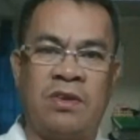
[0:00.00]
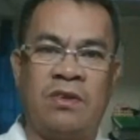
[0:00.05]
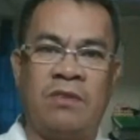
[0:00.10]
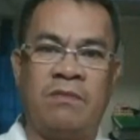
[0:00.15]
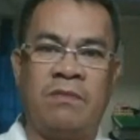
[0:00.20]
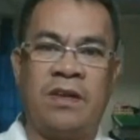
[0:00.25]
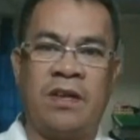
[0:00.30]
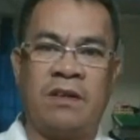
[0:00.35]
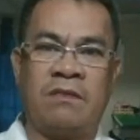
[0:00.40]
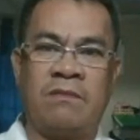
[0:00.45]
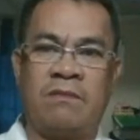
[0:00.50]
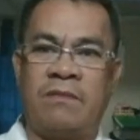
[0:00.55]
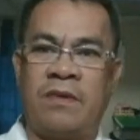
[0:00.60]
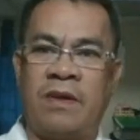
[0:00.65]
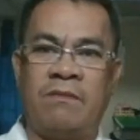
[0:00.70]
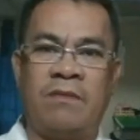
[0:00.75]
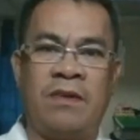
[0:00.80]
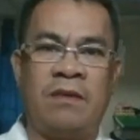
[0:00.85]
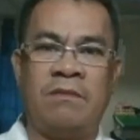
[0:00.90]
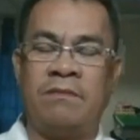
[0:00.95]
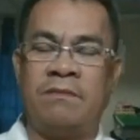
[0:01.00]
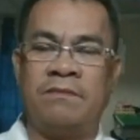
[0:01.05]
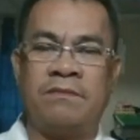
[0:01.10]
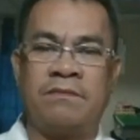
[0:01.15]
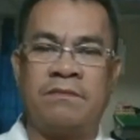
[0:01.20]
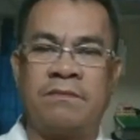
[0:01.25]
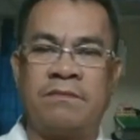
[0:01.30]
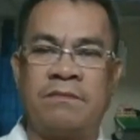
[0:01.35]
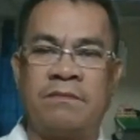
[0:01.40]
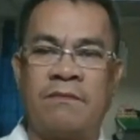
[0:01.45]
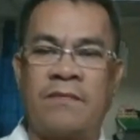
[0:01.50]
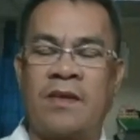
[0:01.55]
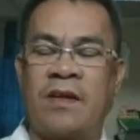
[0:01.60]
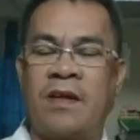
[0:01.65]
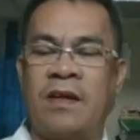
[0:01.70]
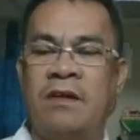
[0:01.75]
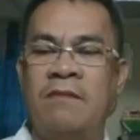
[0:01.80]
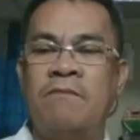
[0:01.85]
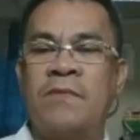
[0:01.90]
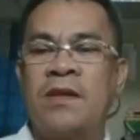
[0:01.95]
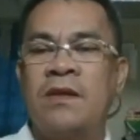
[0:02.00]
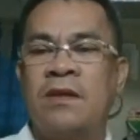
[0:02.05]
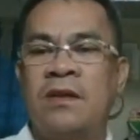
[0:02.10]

of that problem. Okay,